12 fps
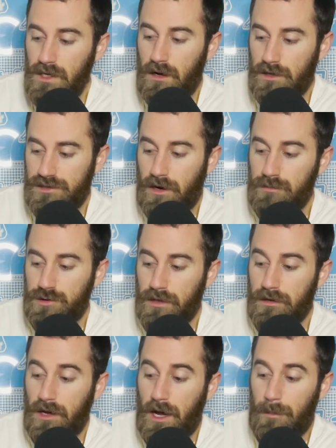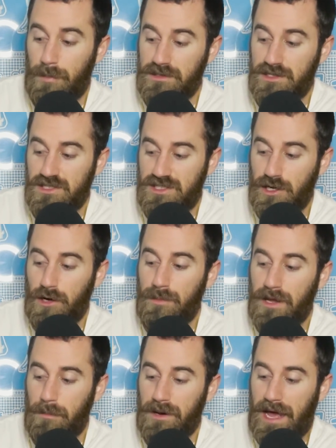assumption, but to still
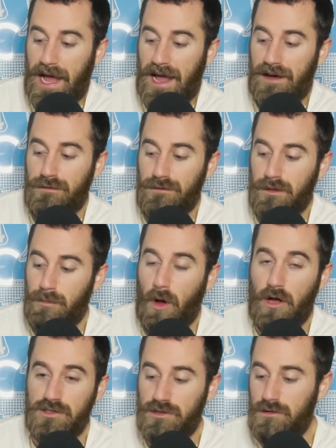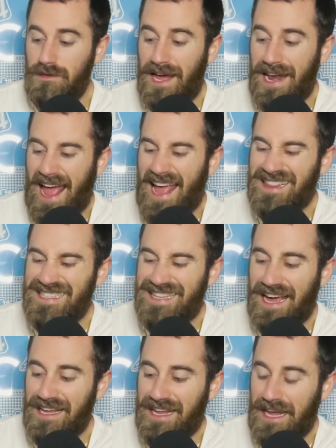be able to have the balls to do that and the
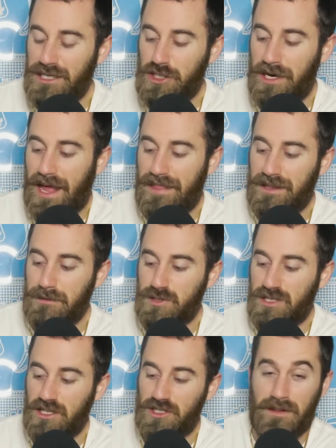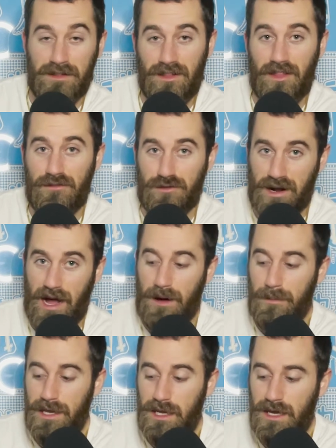dedication and the obsession and the love for
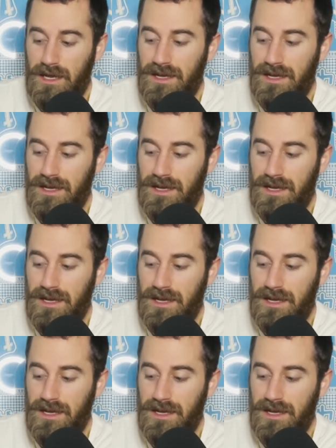comedy